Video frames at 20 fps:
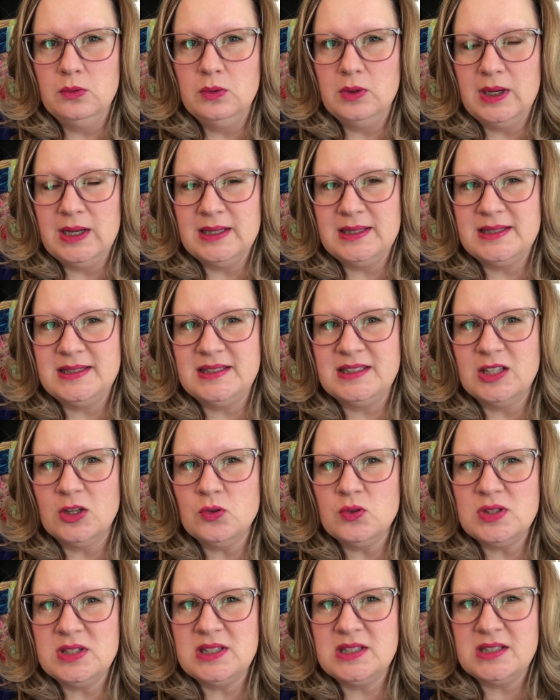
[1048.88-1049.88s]
it's
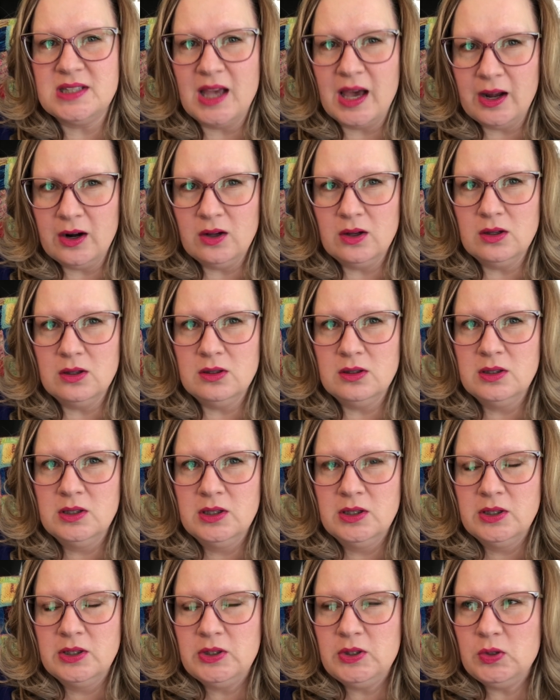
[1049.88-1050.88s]
so subtle,
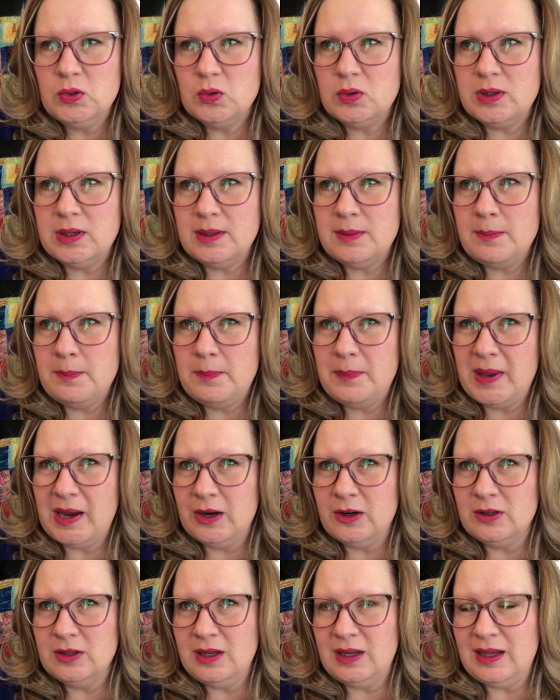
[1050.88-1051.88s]
you can
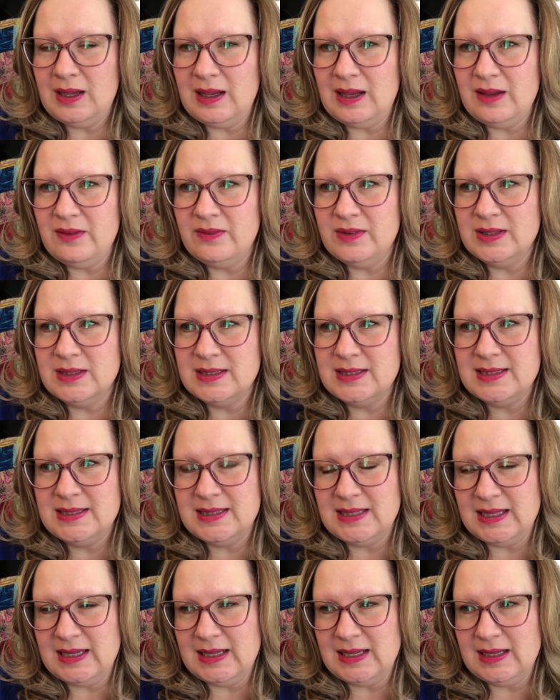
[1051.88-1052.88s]
barely even
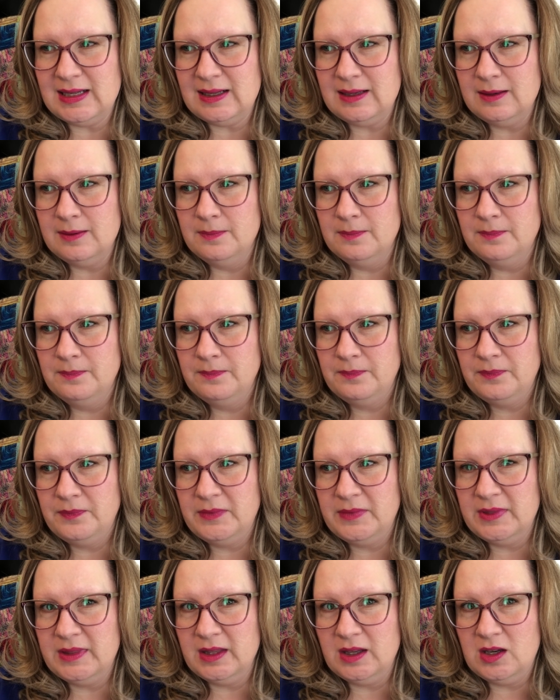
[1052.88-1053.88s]
see
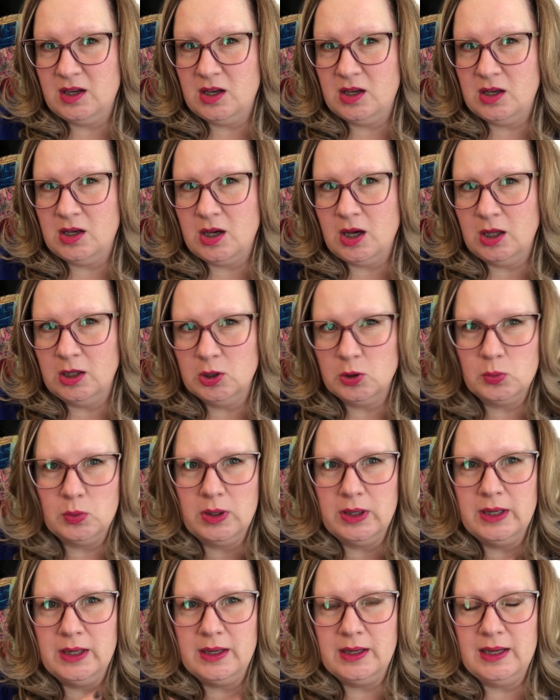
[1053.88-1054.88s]
the
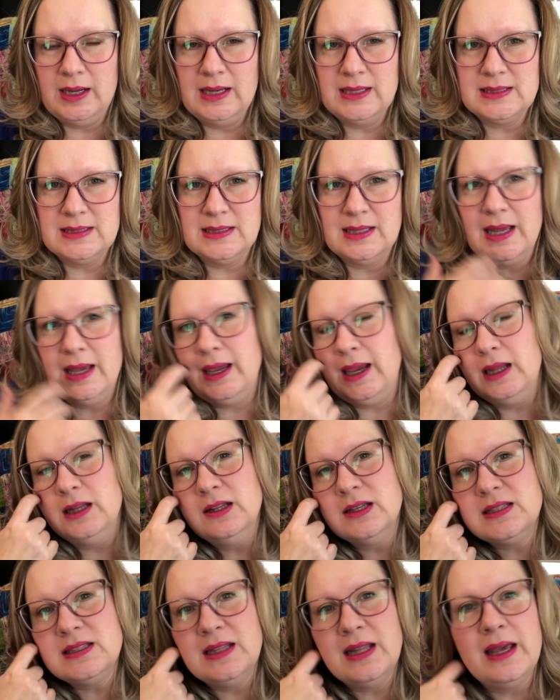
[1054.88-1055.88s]
colorwork. It's like, it
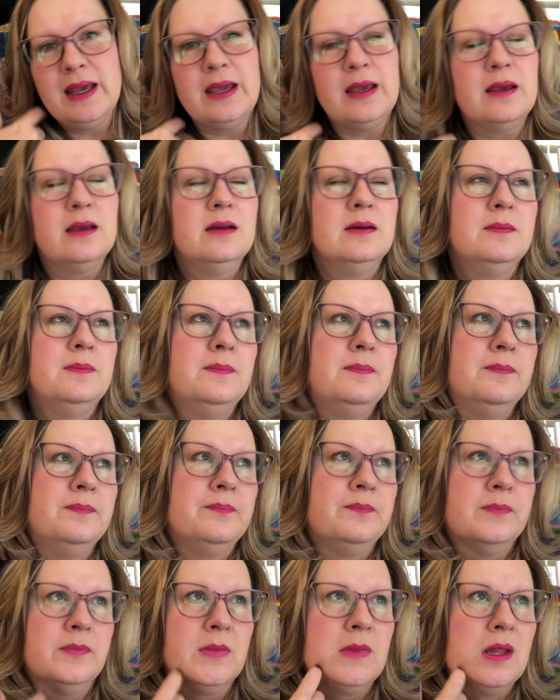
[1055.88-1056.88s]
looks like,
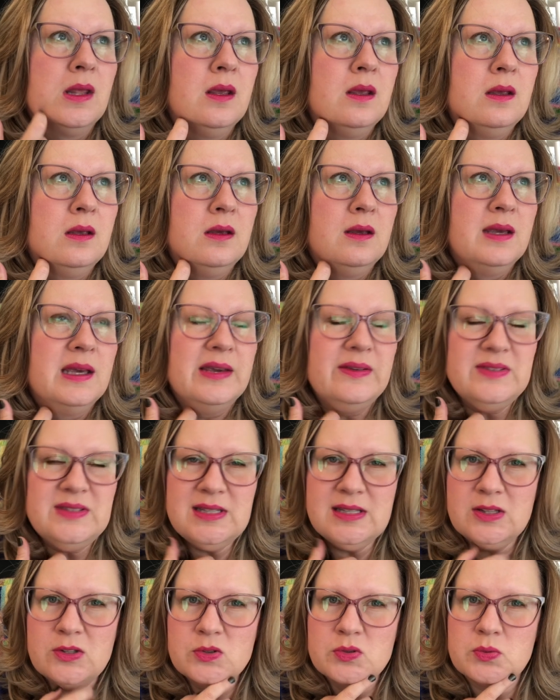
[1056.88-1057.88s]
have you
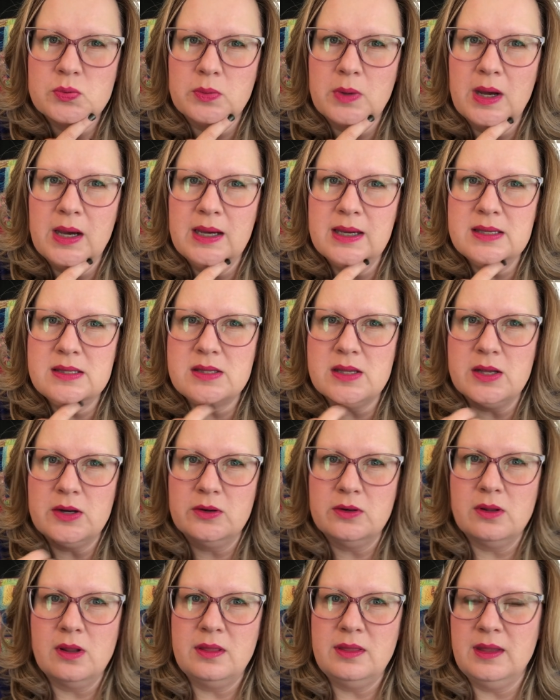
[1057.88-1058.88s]
seen those rugs that
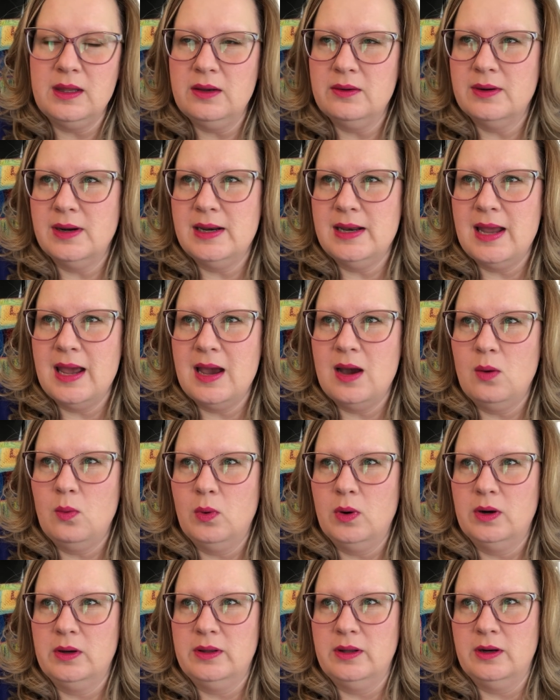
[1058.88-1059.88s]
are the thing right now
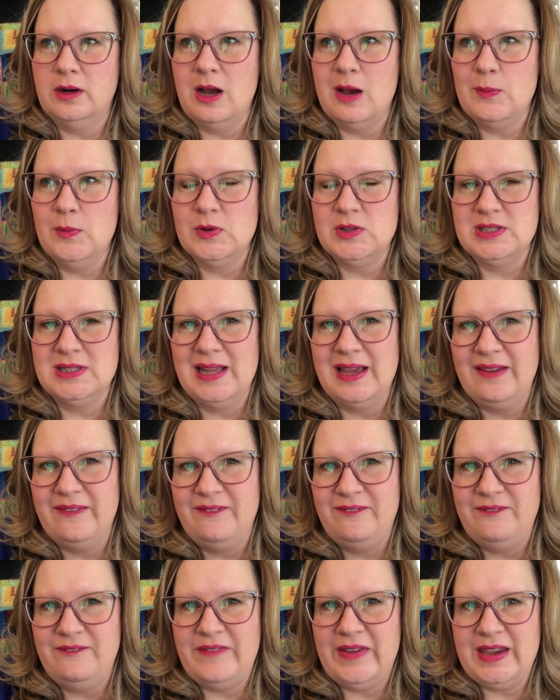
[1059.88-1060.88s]
where they're almost like
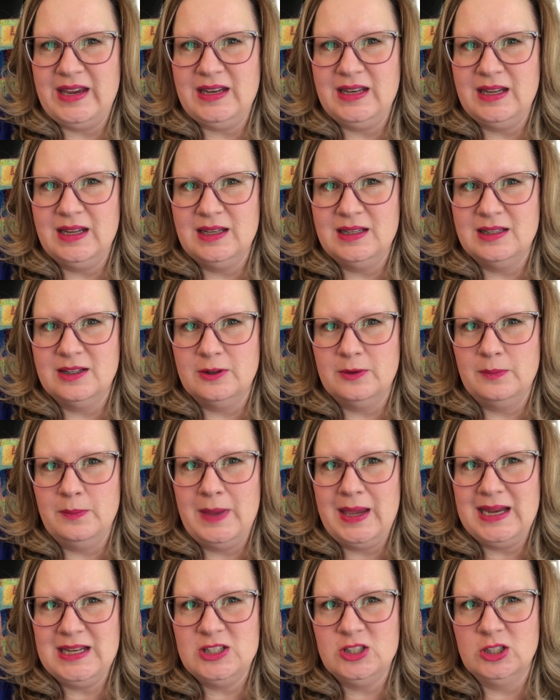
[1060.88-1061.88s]
faded? They're
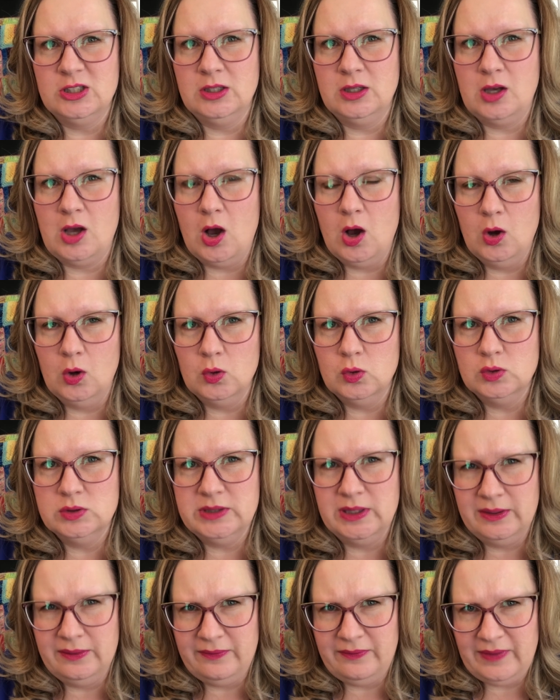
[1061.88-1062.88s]
made to look old
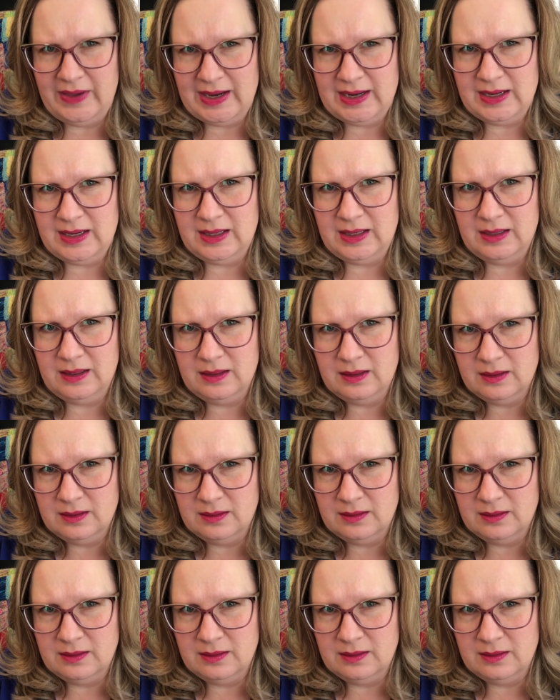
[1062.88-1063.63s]
and faded.